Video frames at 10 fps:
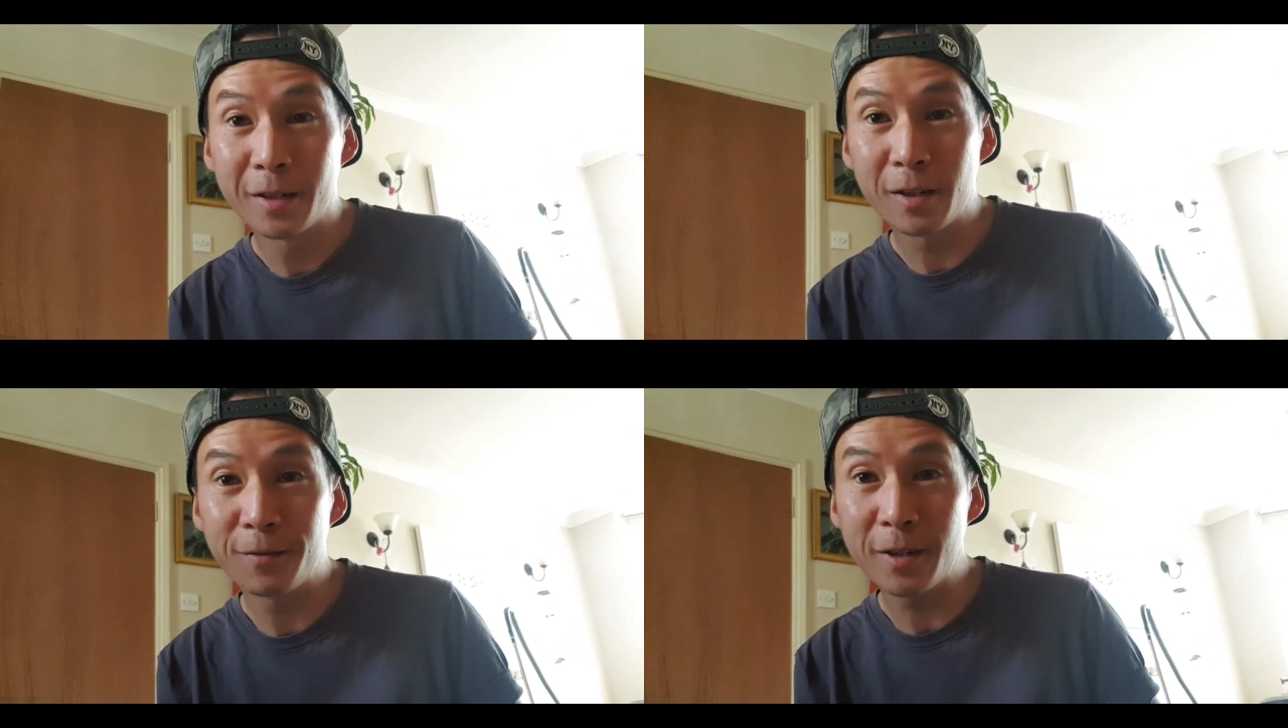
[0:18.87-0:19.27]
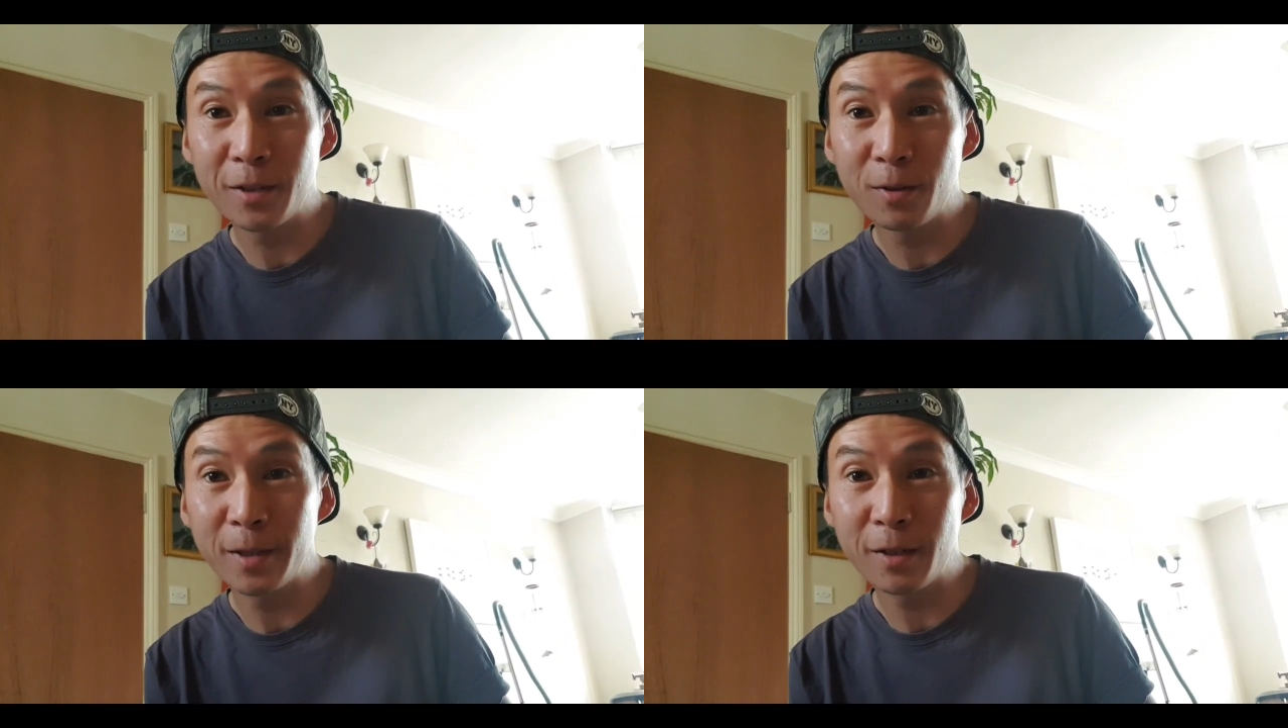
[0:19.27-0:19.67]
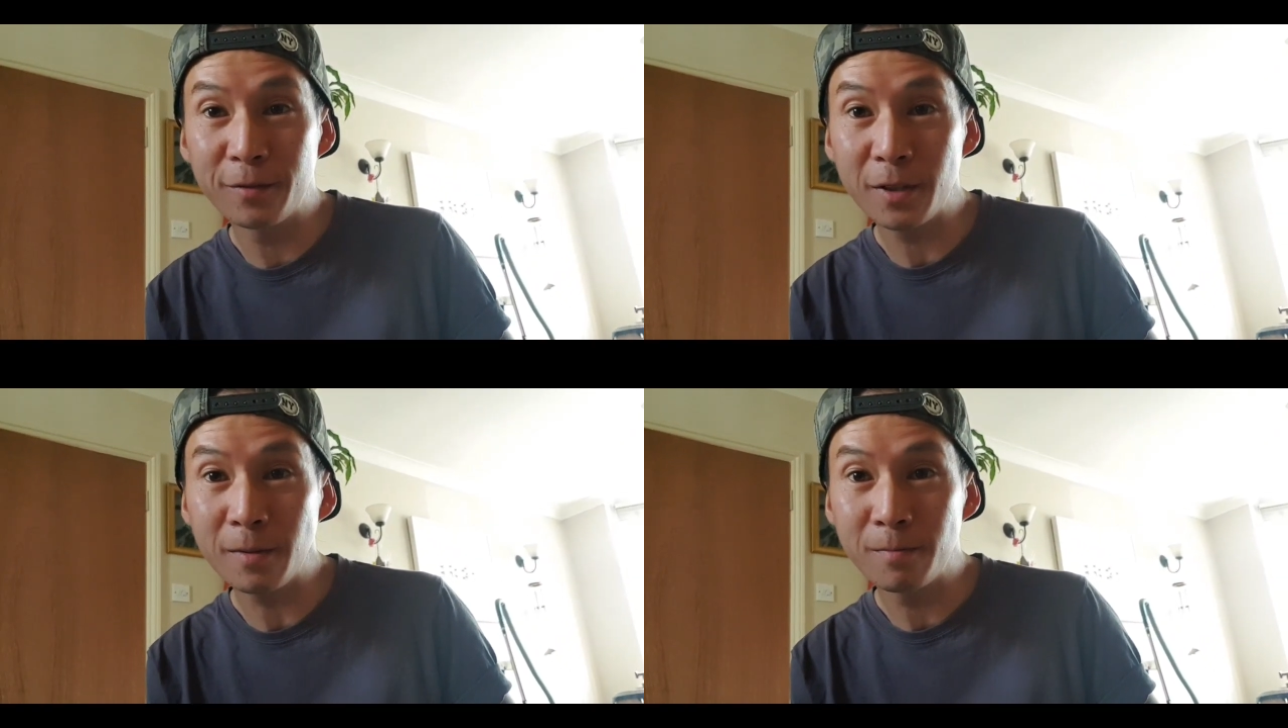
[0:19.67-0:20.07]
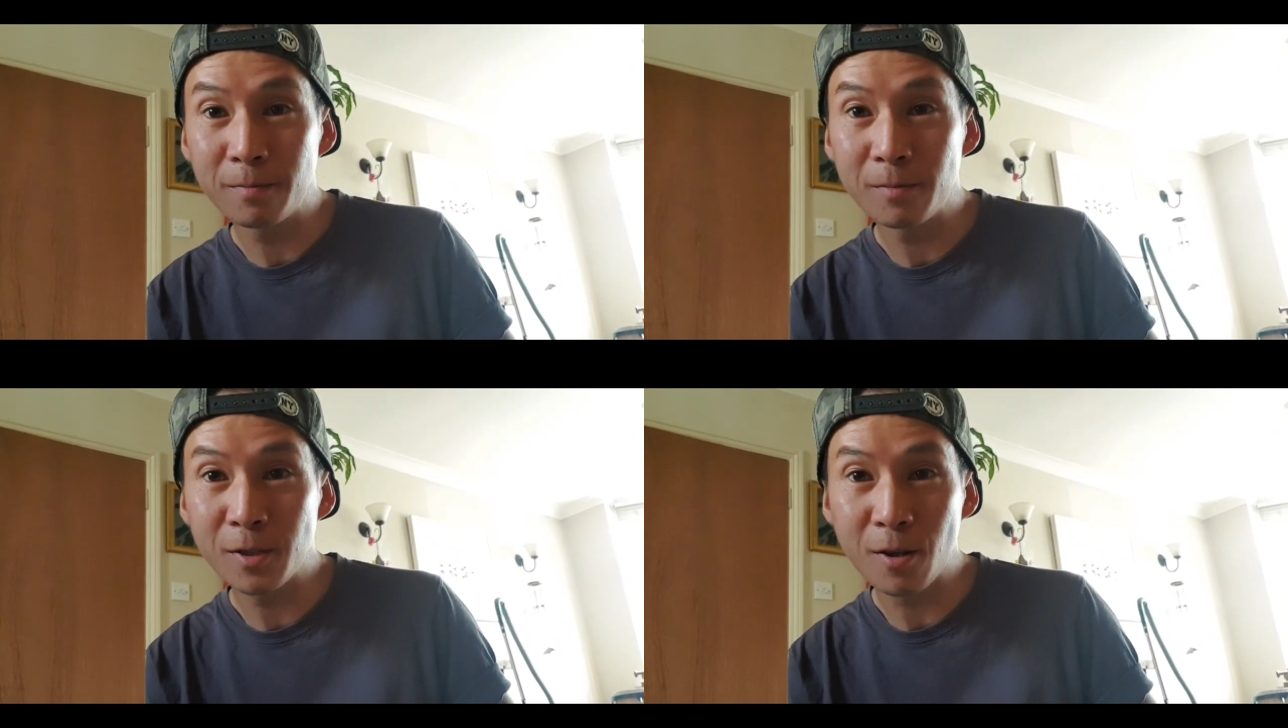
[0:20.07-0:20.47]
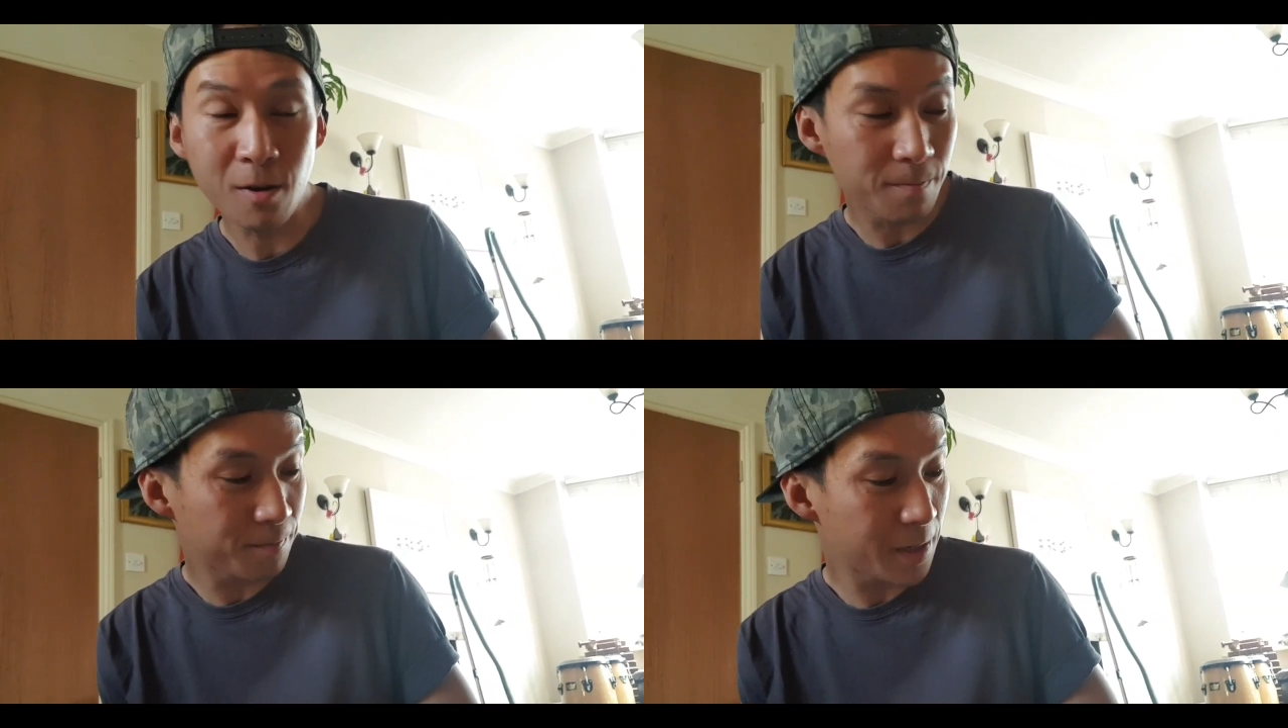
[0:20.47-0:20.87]
got a friend coming over
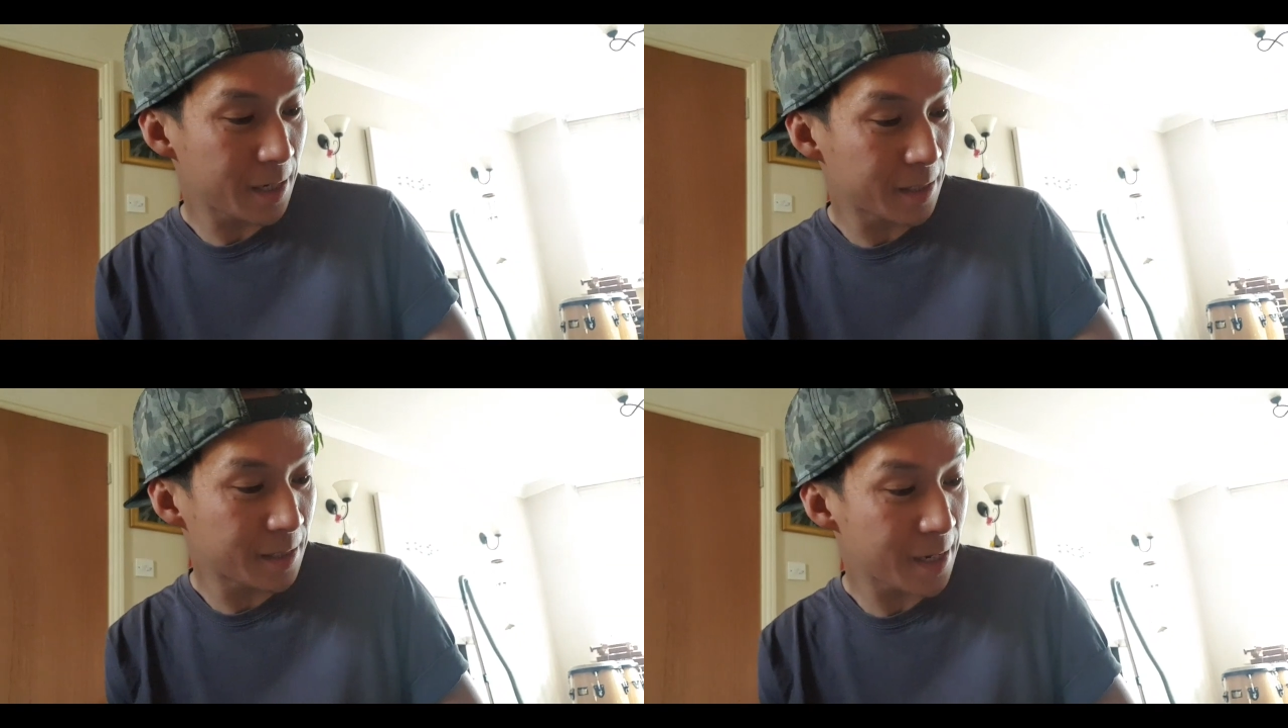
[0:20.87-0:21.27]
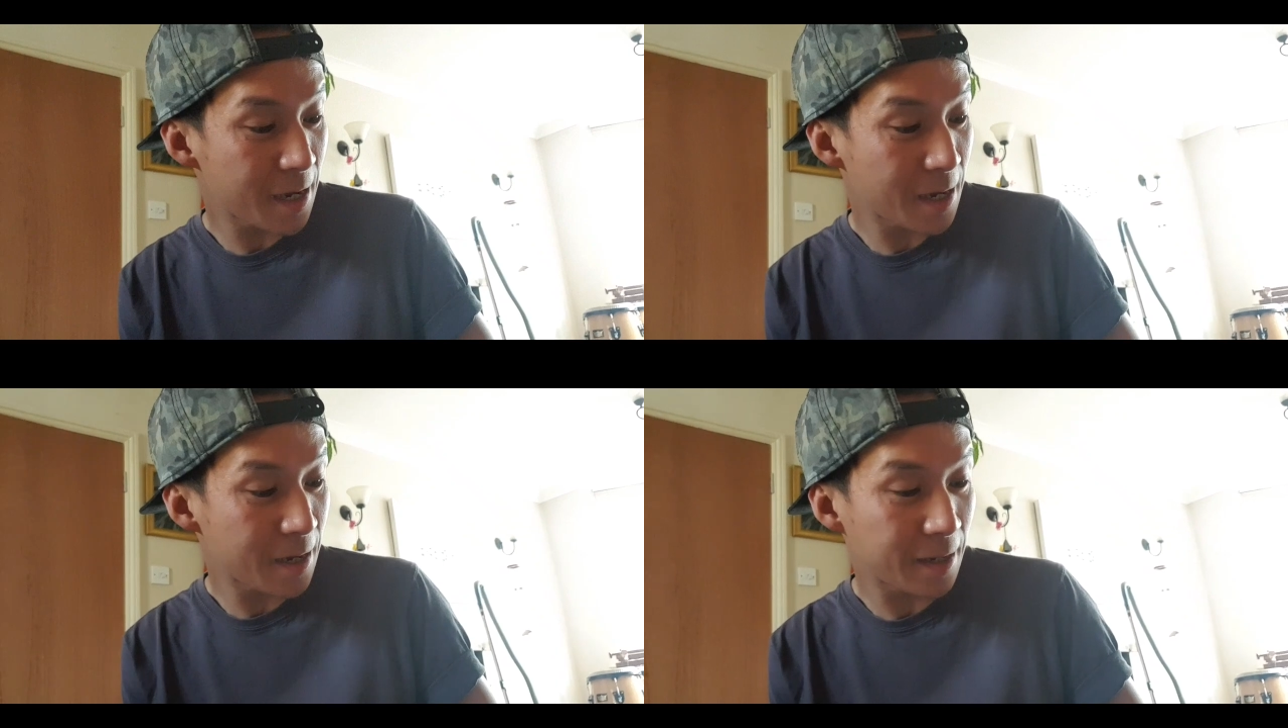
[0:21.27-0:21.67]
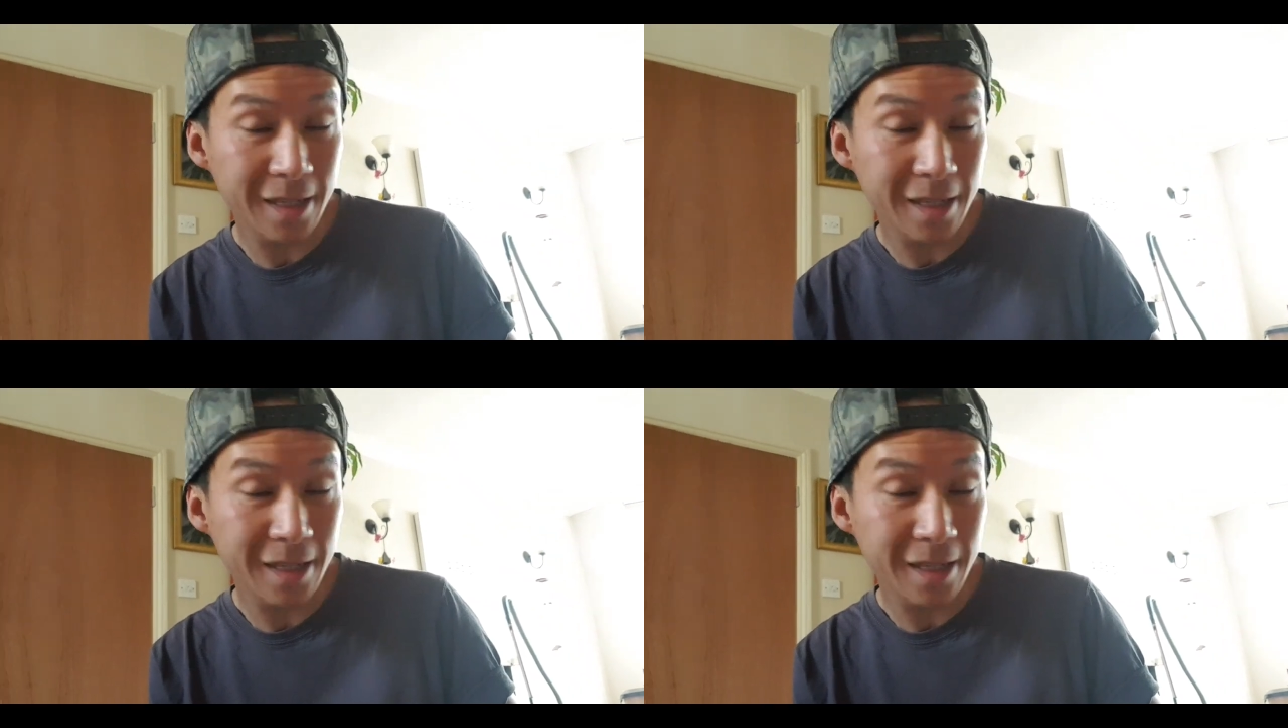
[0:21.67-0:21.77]
Scott and uh,